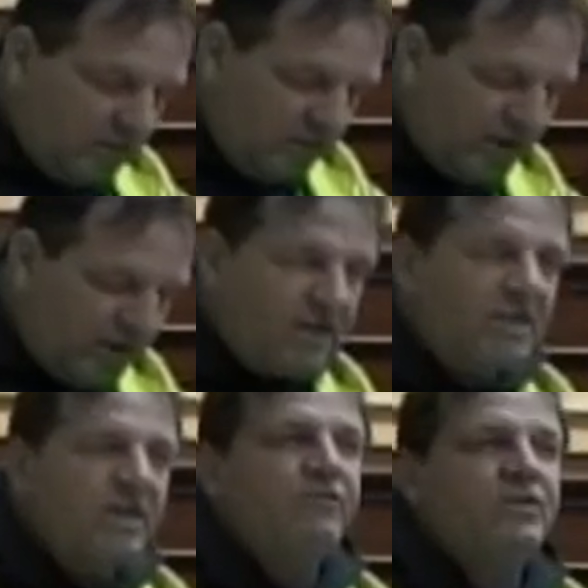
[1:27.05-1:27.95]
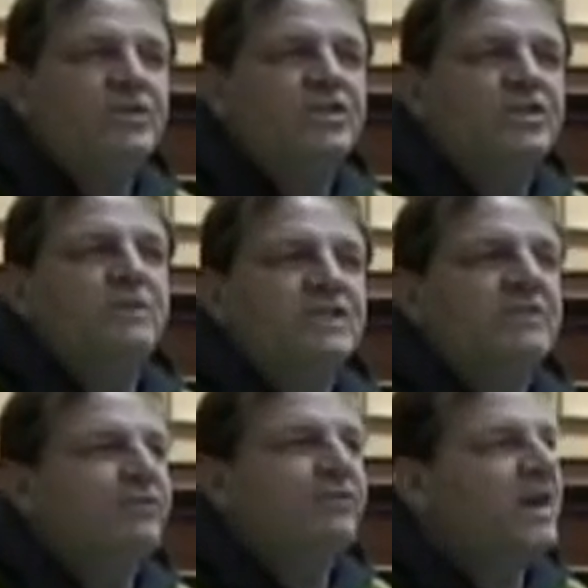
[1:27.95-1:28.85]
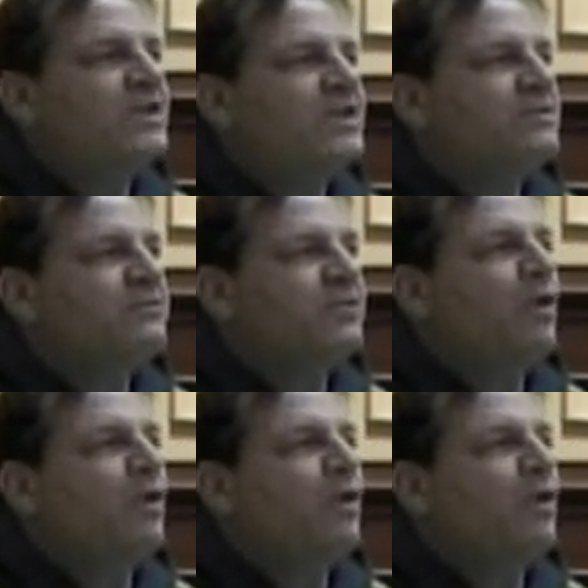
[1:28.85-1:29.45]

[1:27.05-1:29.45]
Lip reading: But I think they've listened to misinformation for